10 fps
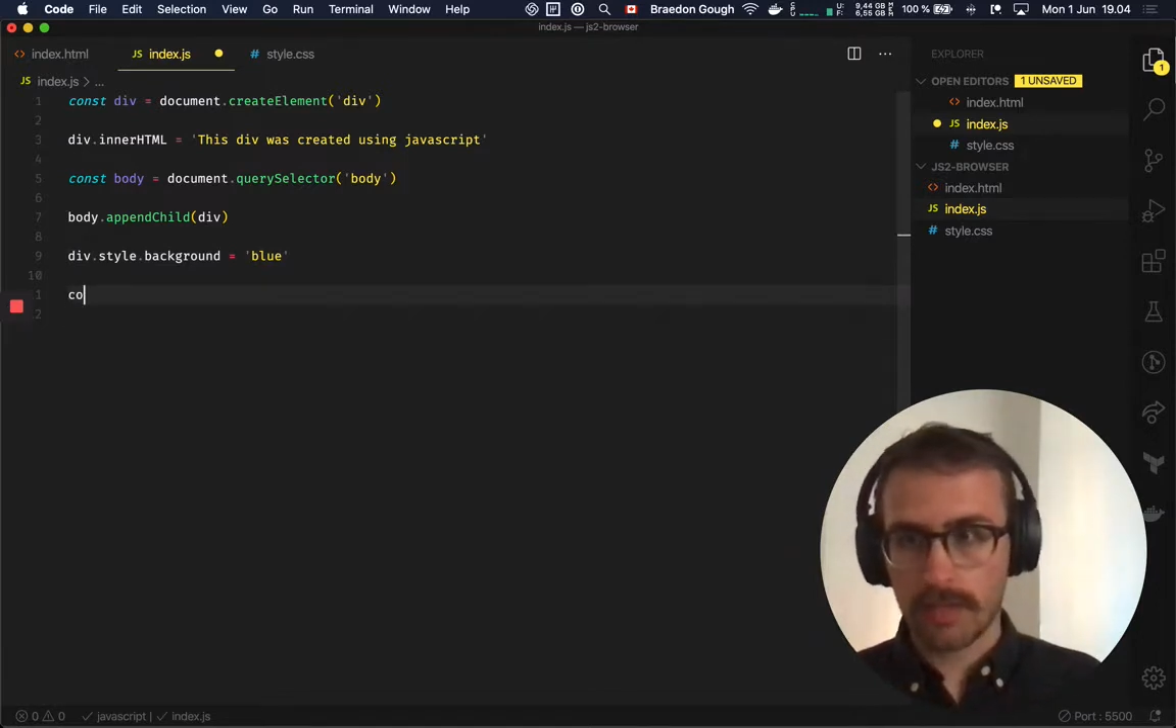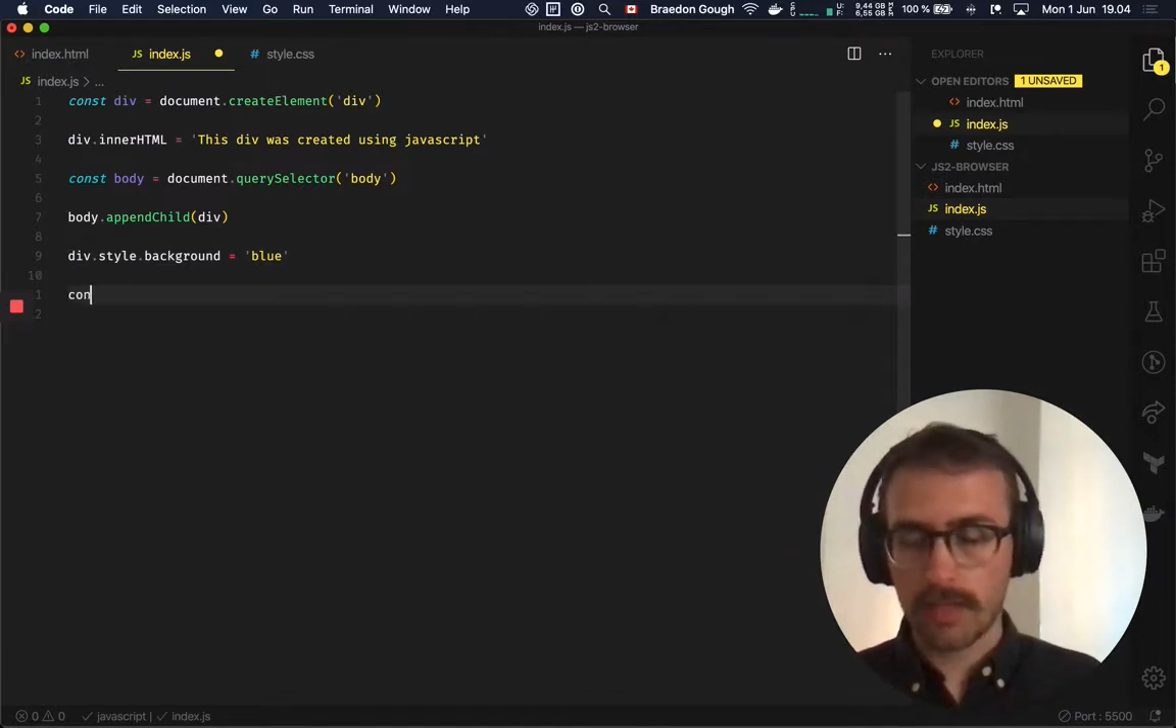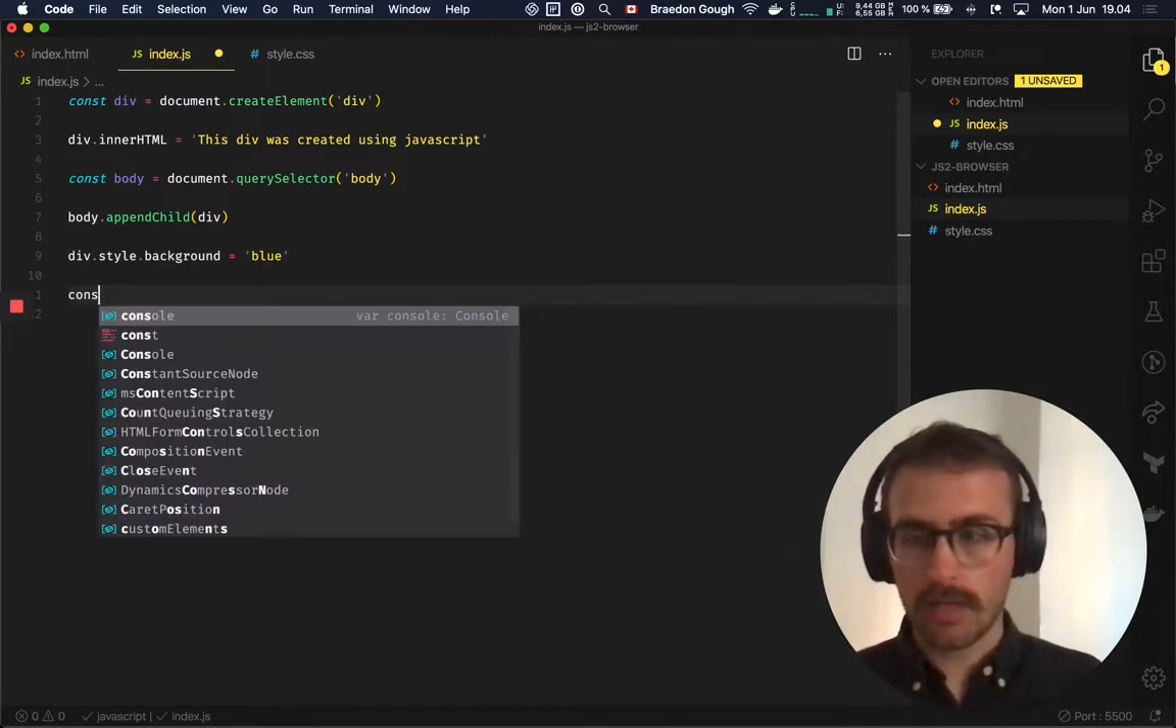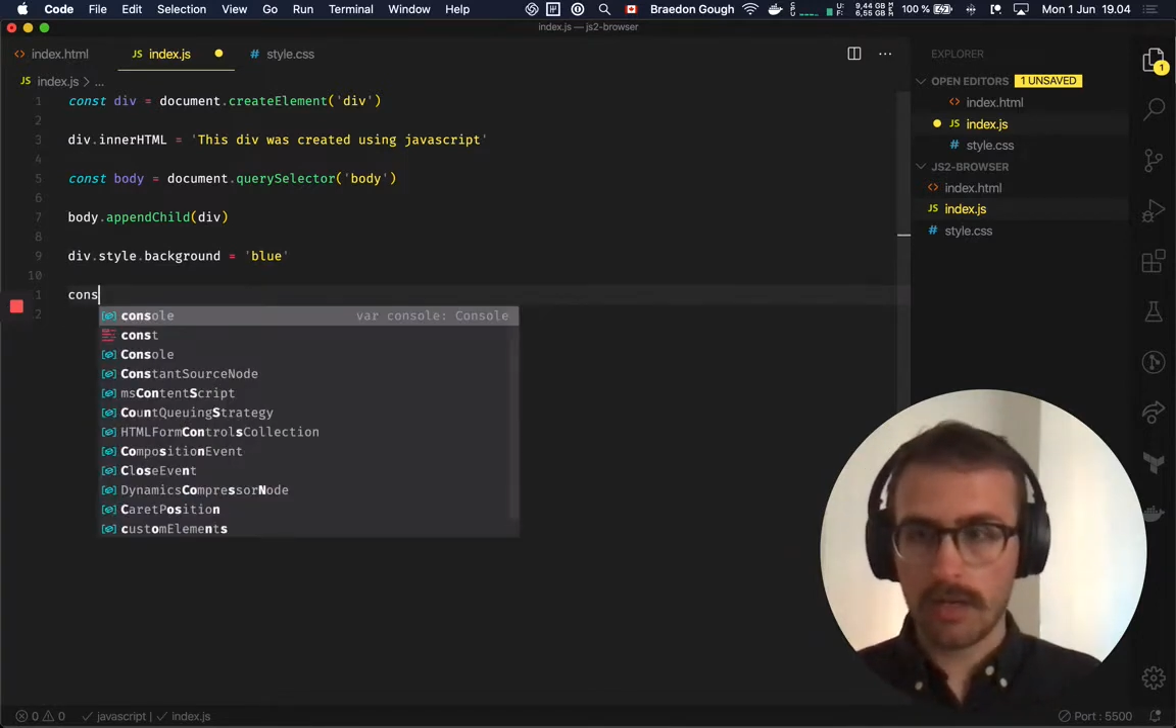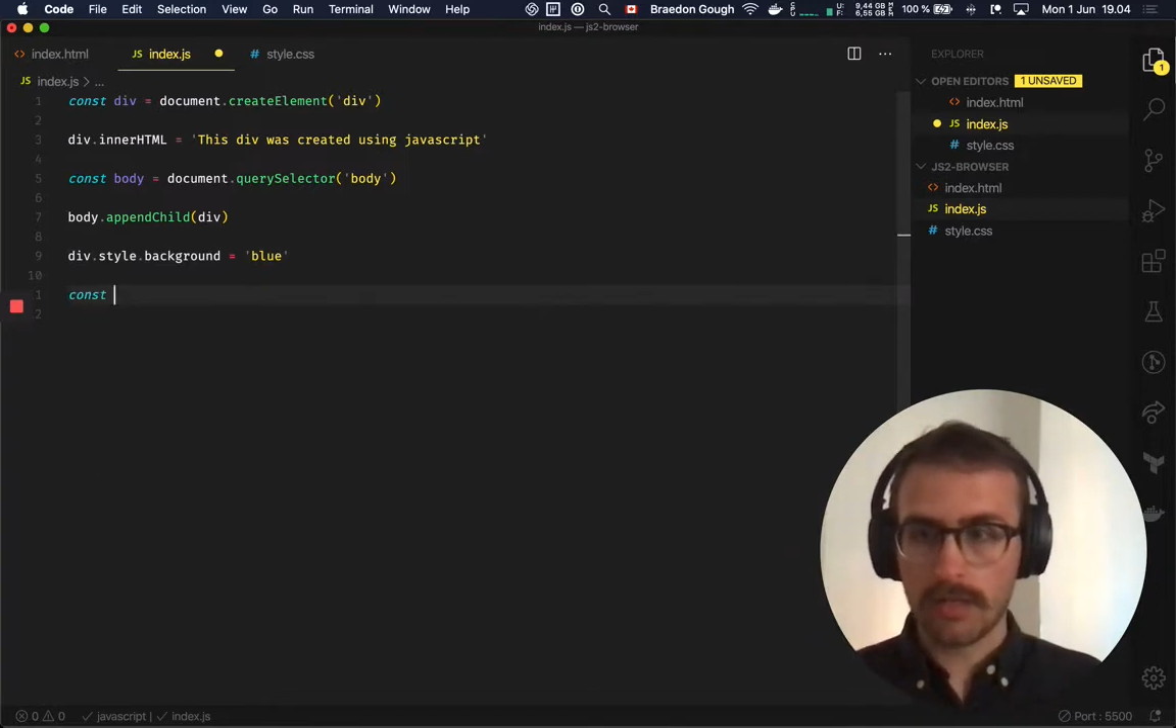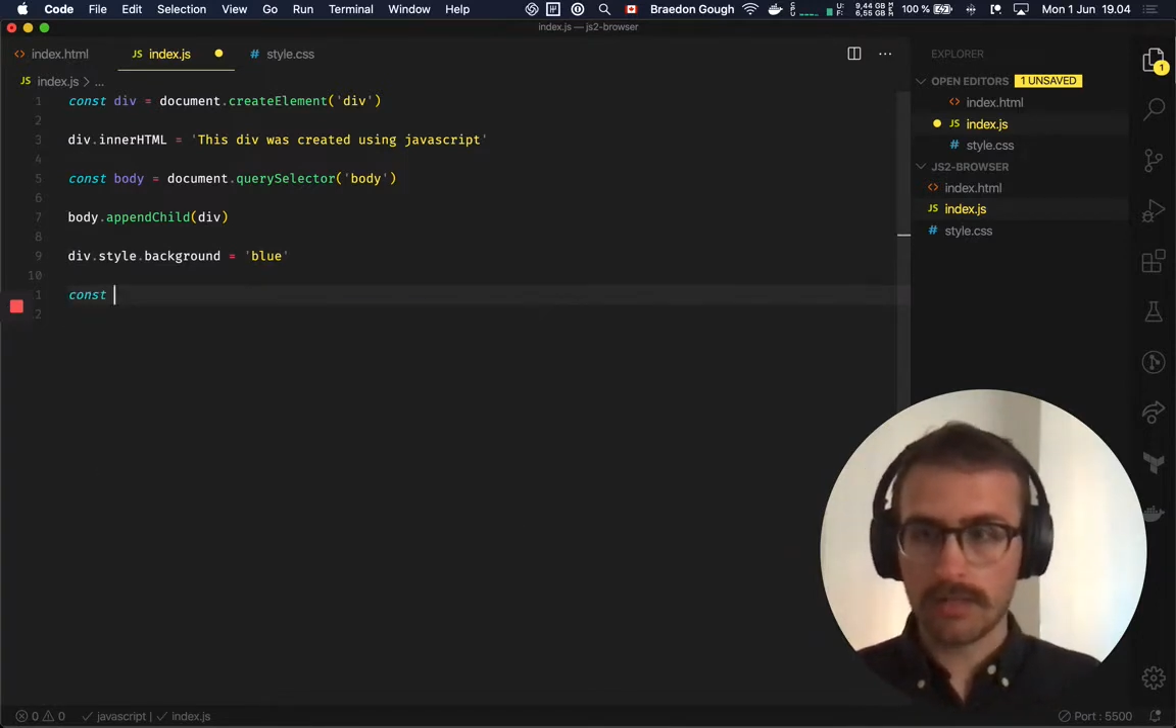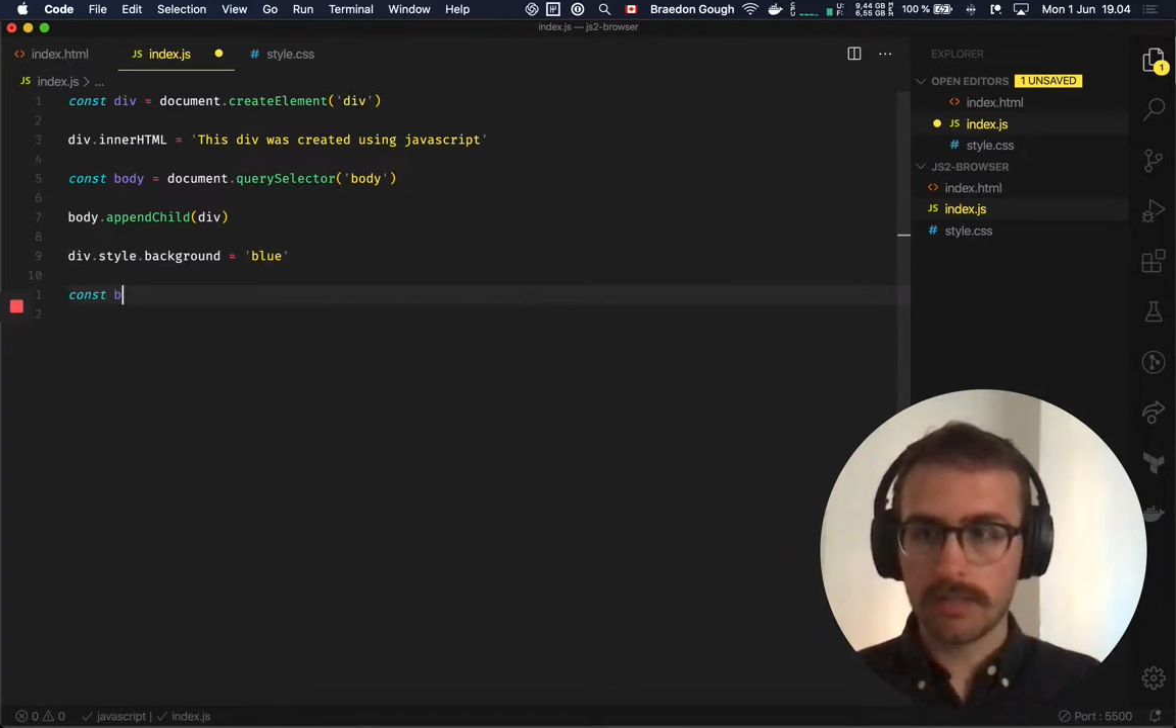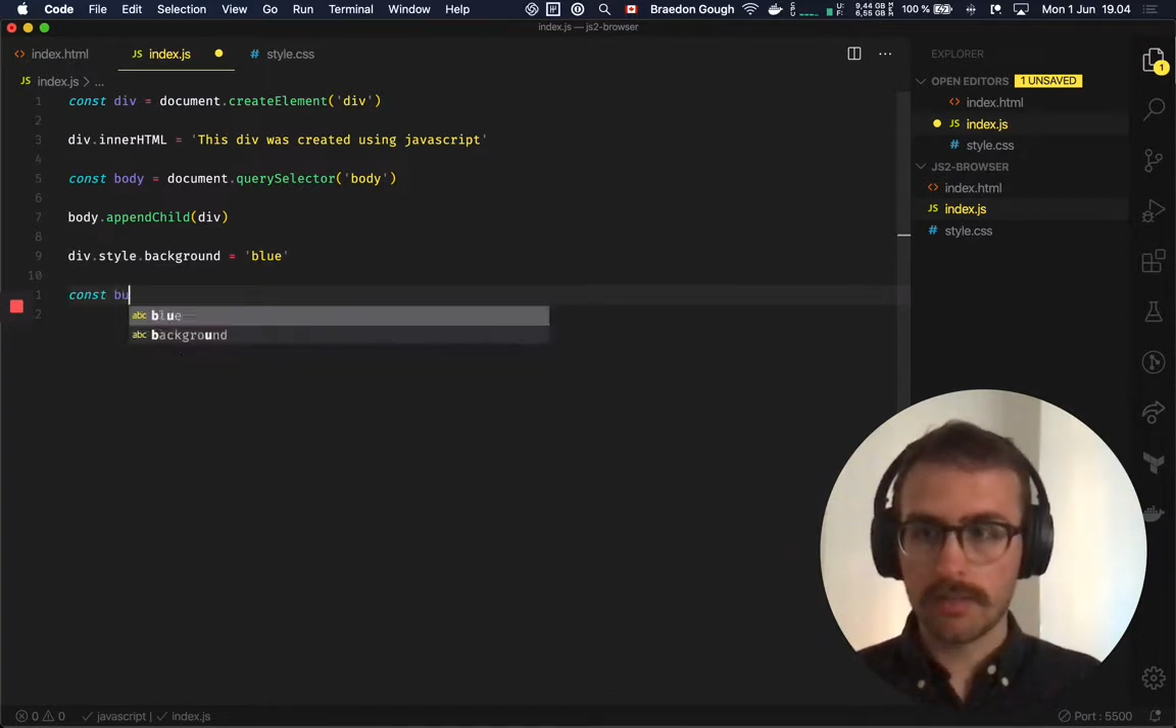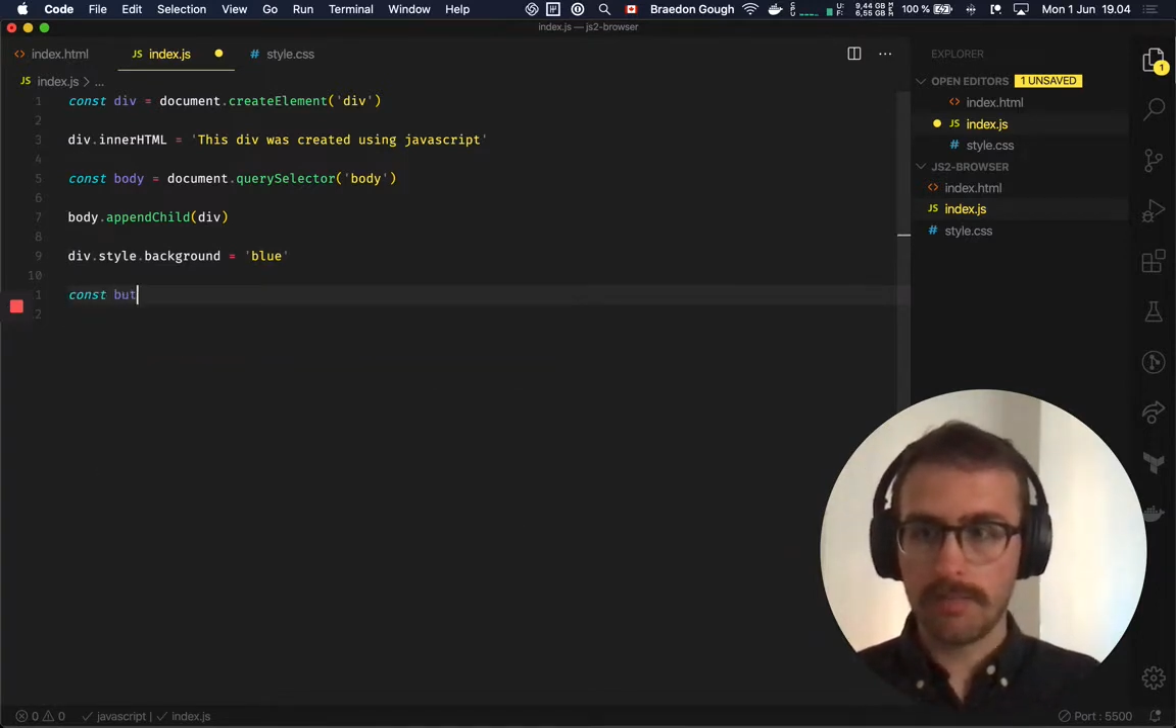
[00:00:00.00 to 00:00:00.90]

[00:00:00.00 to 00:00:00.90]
const